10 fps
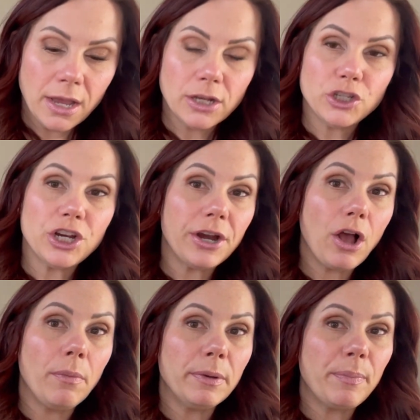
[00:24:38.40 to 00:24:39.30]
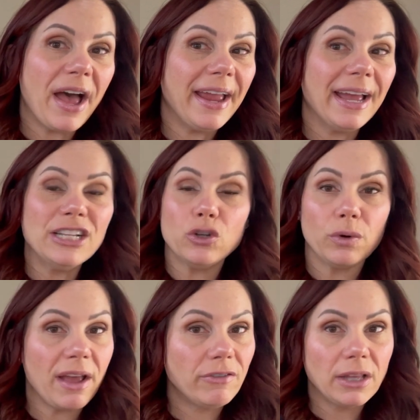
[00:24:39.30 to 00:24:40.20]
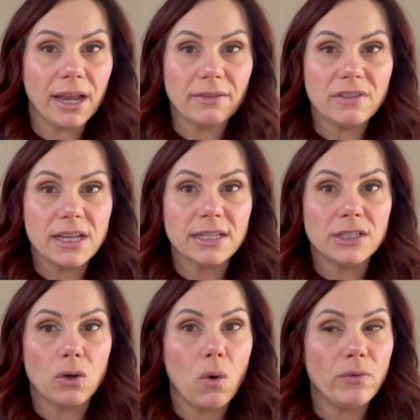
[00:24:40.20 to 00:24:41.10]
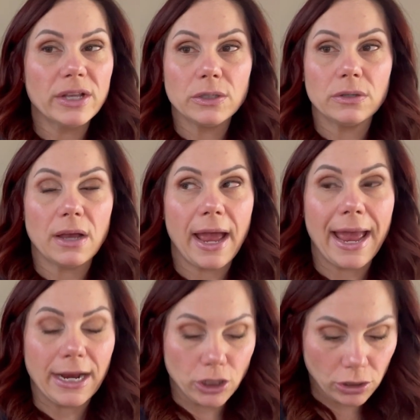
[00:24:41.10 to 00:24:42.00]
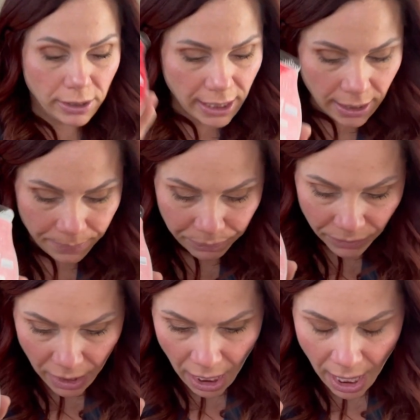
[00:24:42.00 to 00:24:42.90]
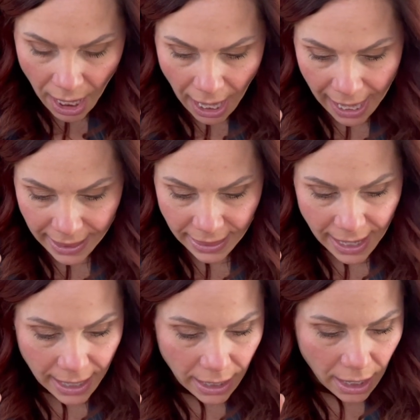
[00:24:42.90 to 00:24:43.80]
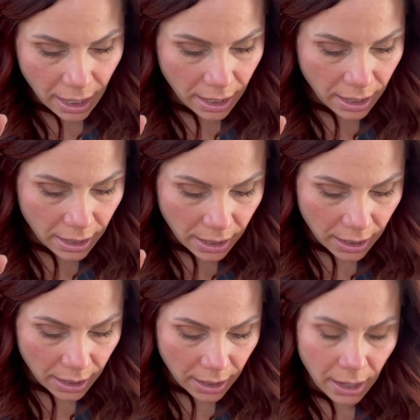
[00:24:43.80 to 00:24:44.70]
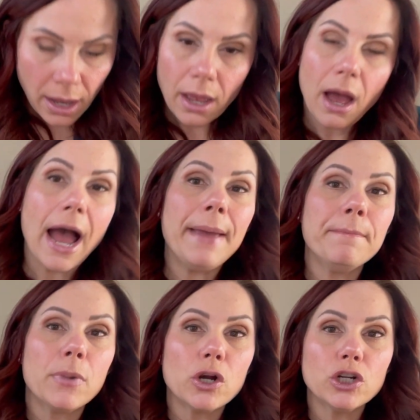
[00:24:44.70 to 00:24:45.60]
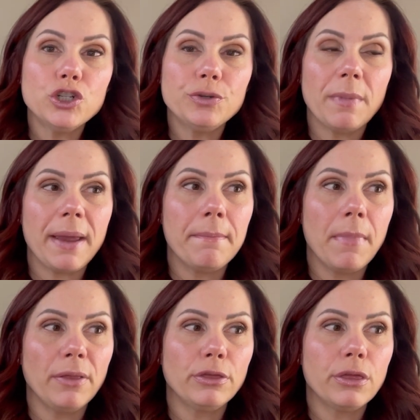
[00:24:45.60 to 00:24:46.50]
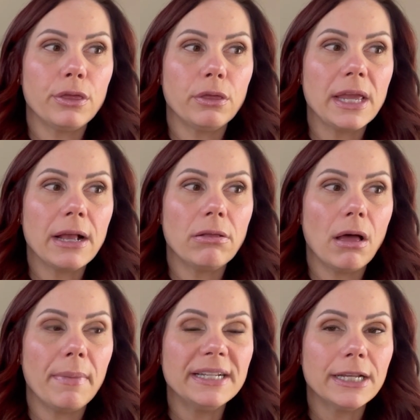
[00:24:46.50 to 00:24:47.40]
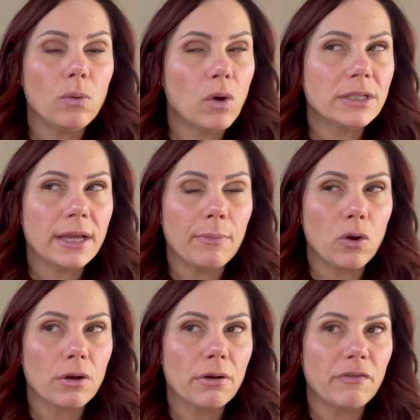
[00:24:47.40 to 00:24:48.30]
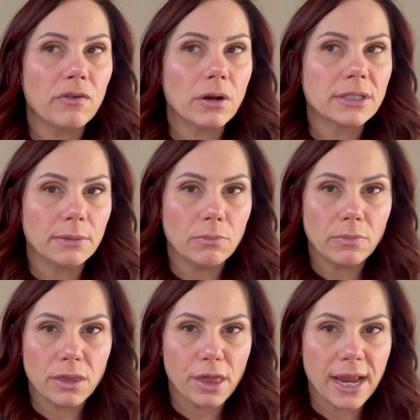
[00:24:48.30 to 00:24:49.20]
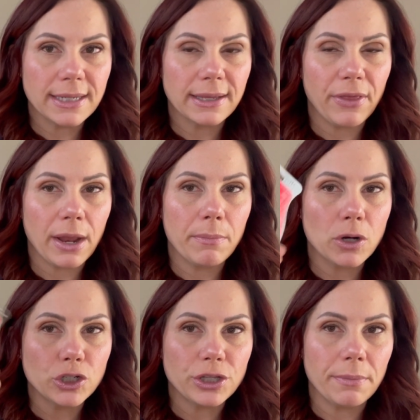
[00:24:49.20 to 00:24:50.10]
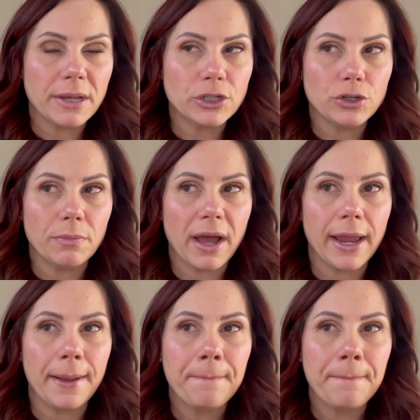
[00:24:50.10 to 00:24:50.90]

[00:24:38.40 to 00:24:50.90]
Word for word: Cherry almond pie. I don't have a lot of these, so this actually, I think I merged my monthly club. I did a one-time order for some things, and then I merged them into my